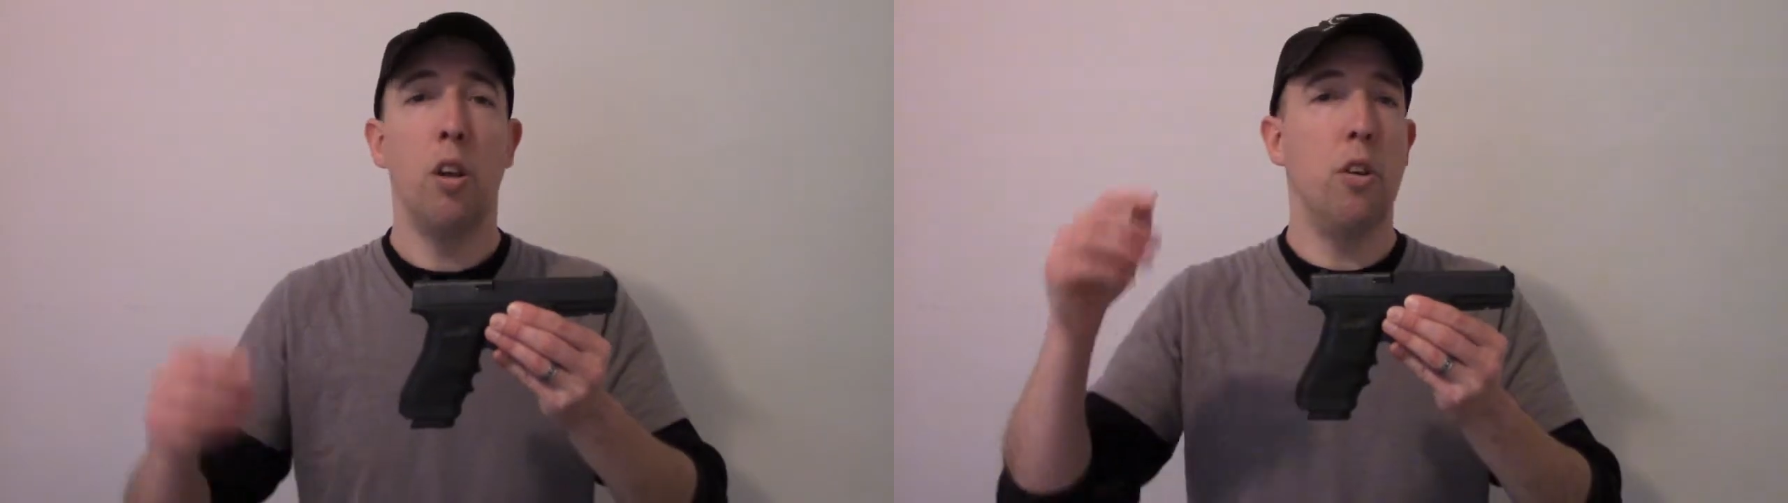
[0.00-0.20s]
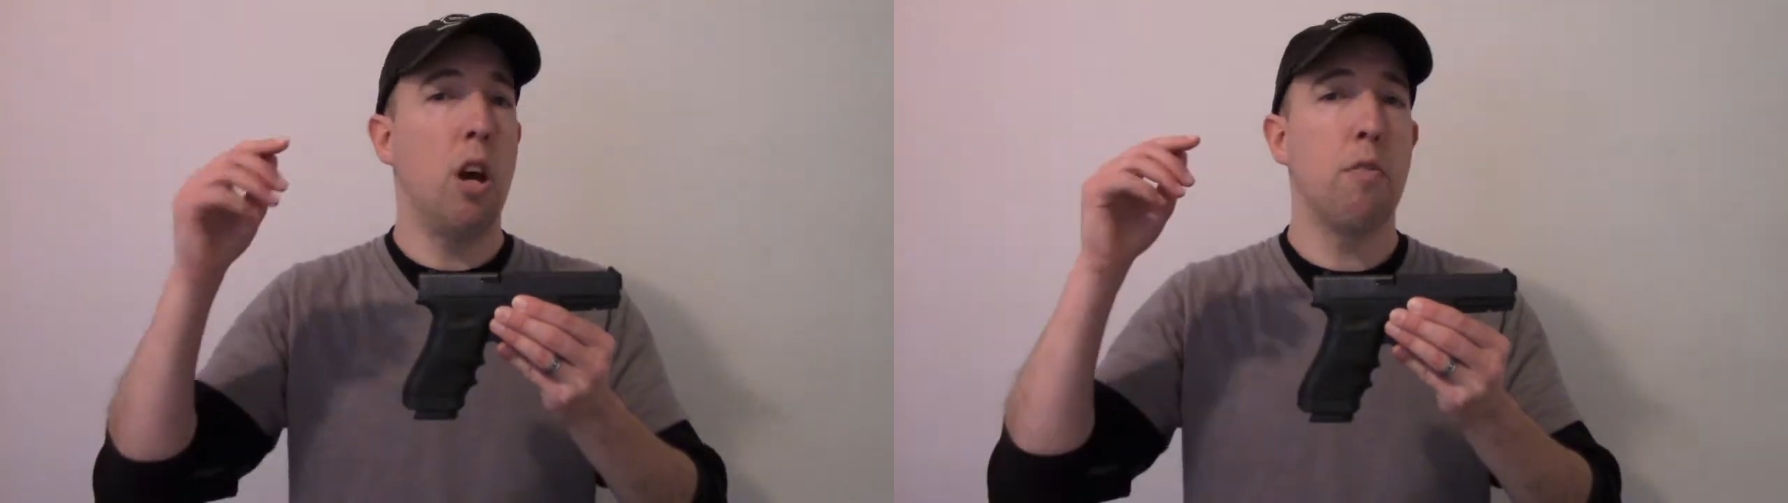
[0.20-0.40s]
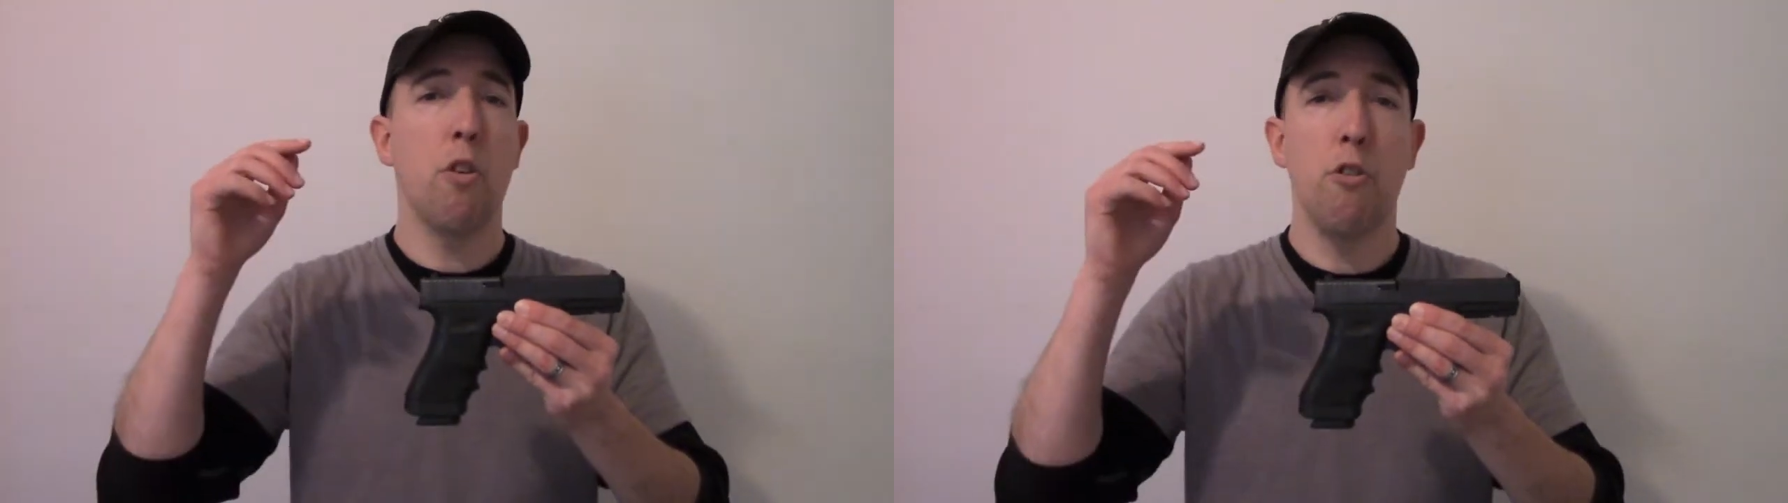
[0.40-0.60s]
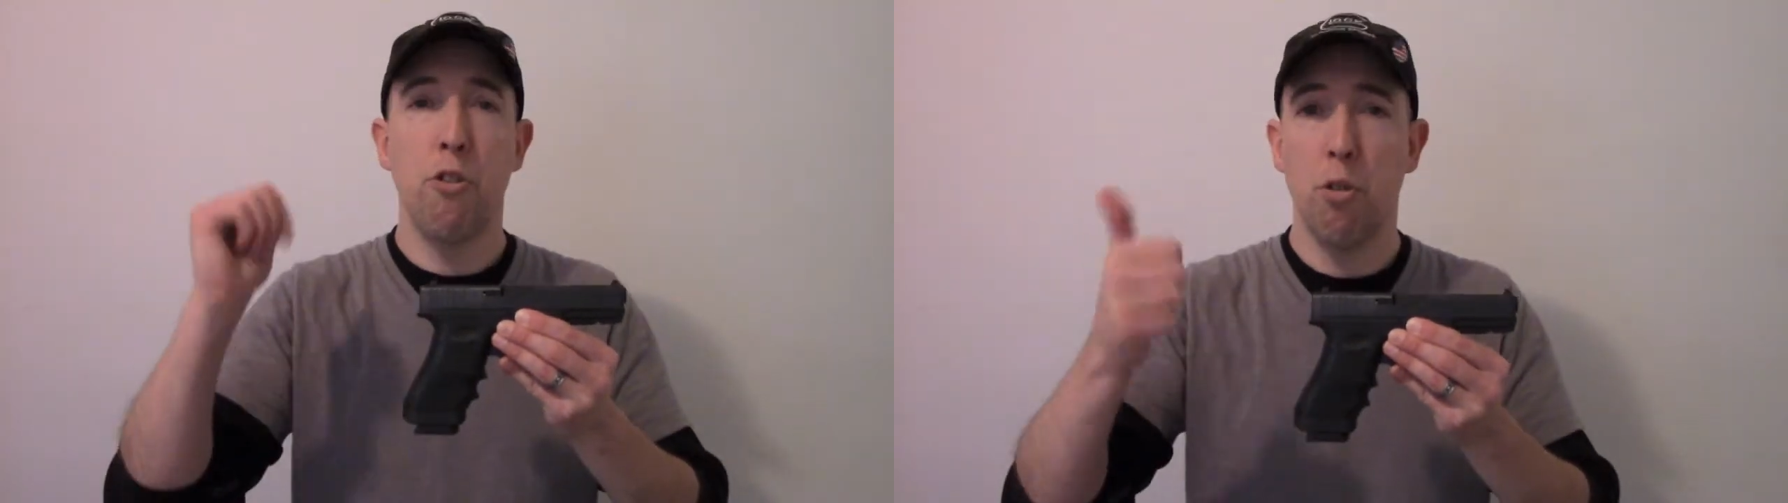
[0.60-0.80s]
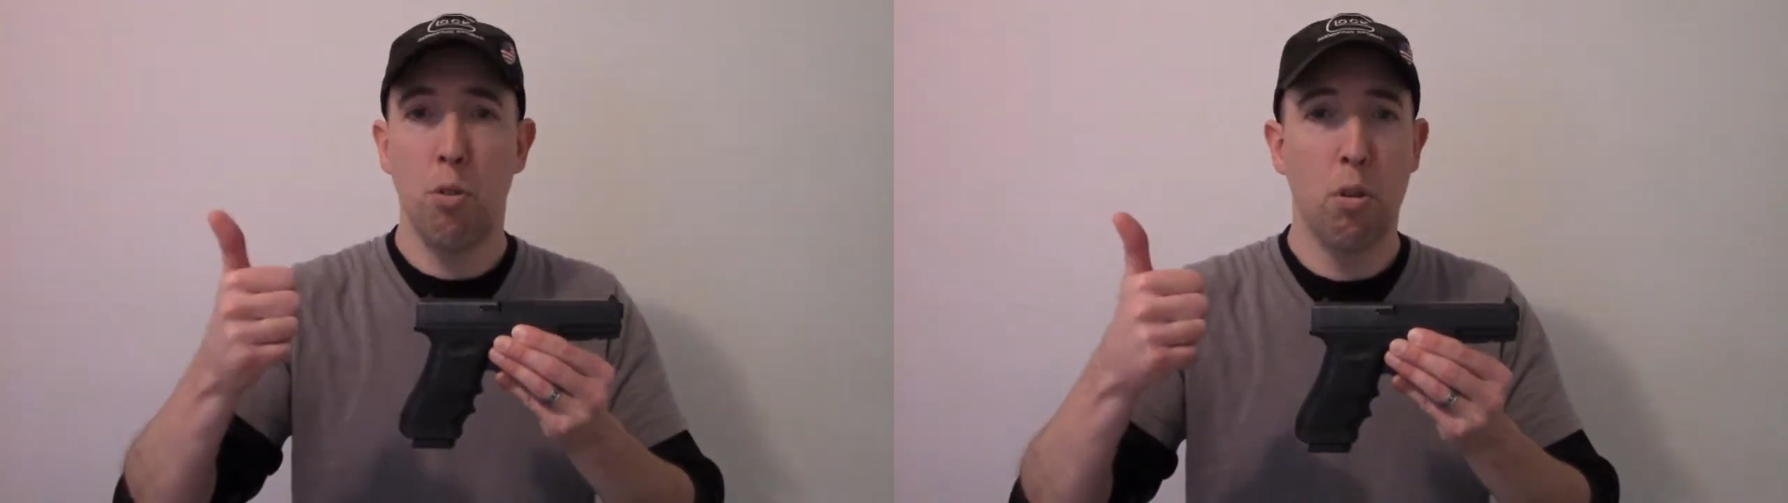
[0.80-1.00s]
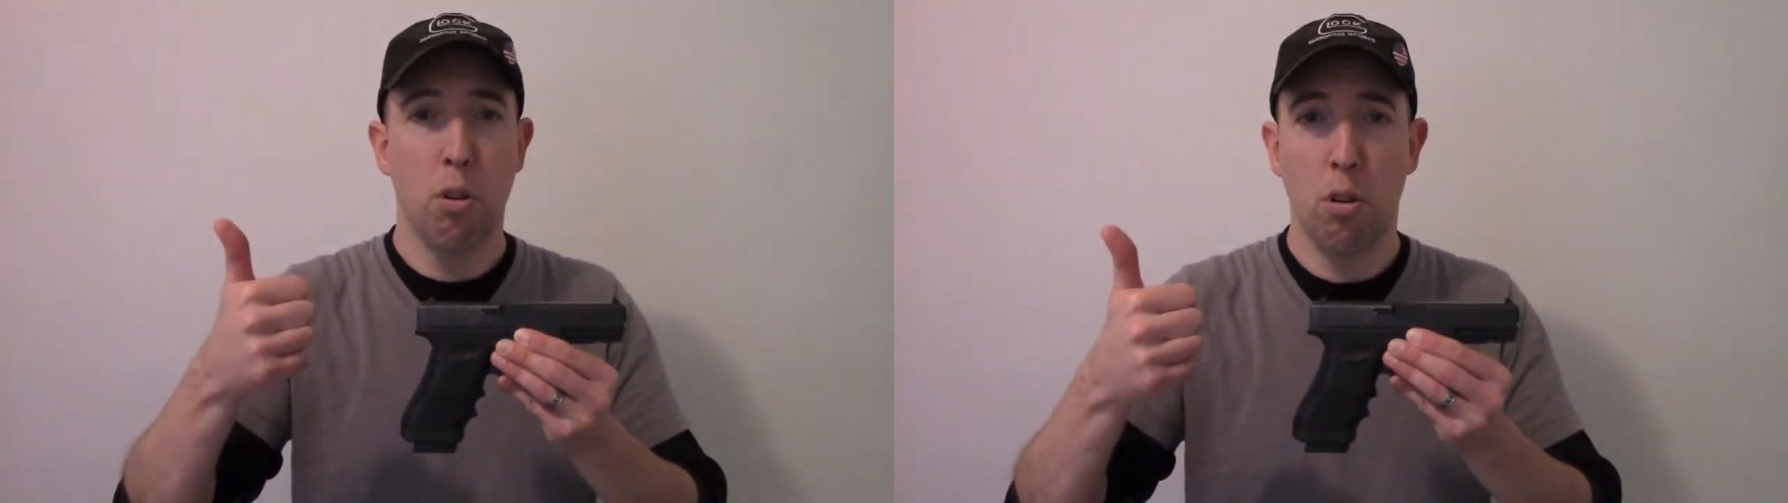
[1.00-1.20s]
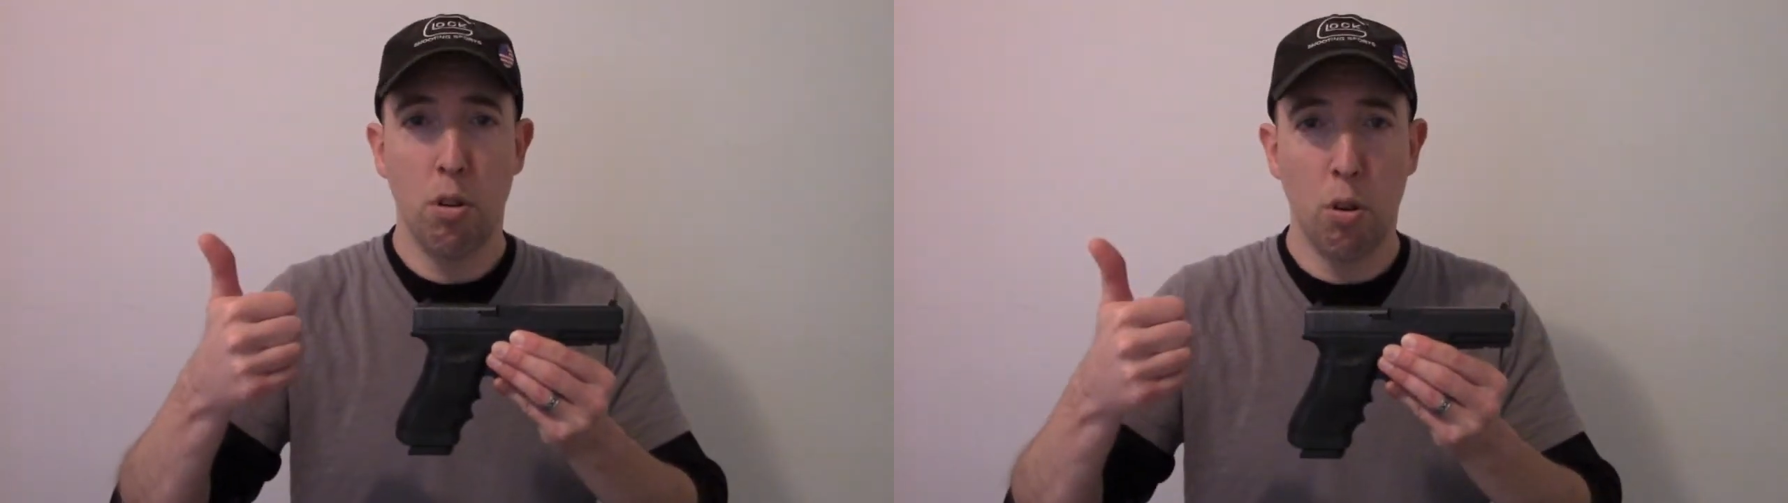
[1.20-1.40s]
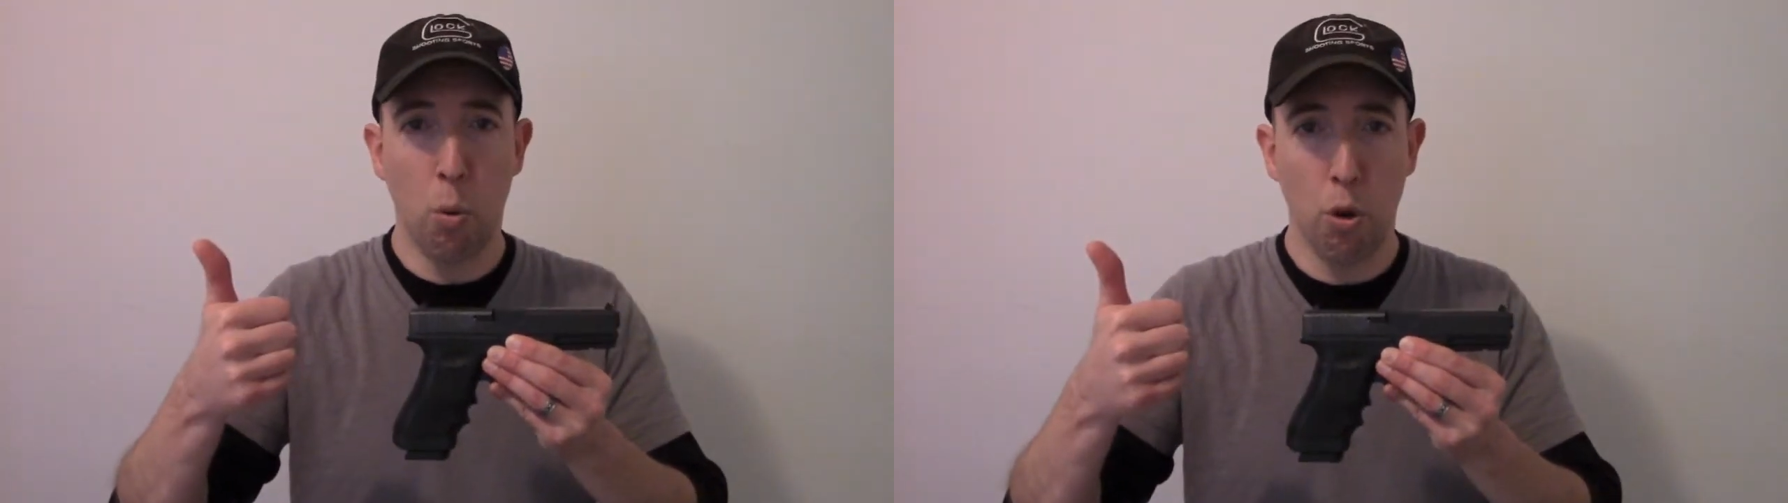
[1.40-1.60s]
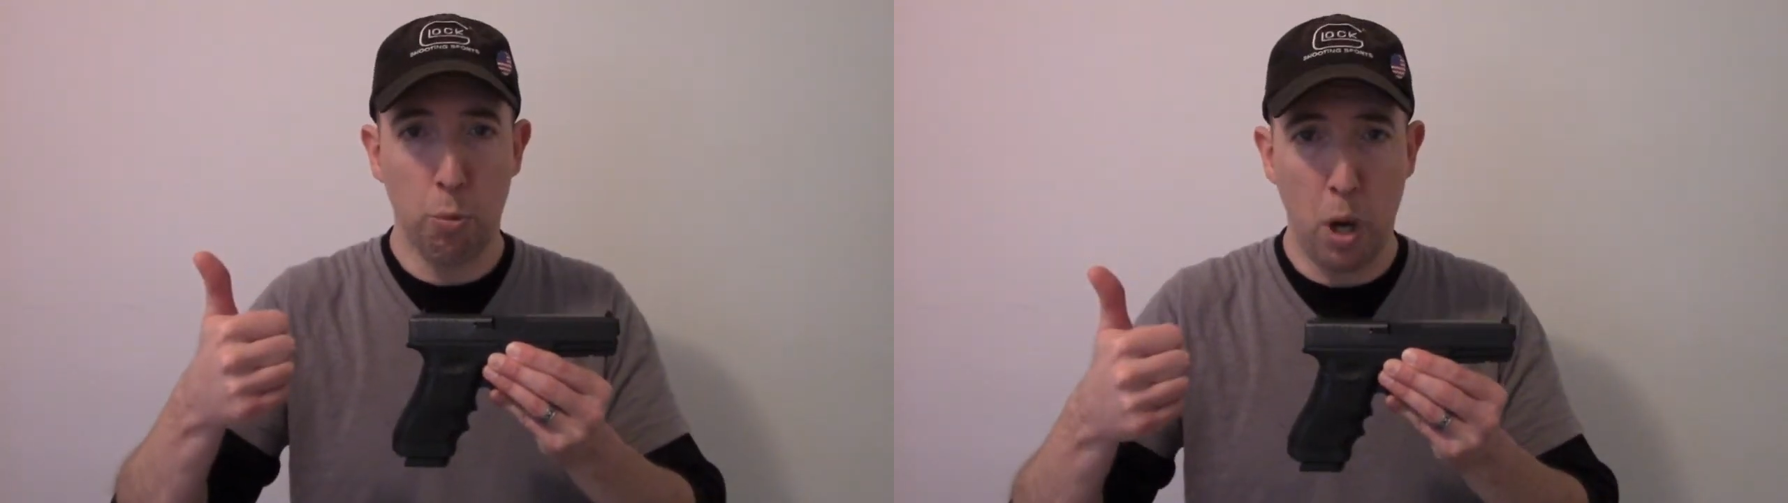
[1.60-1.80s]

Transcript: Never shoot towards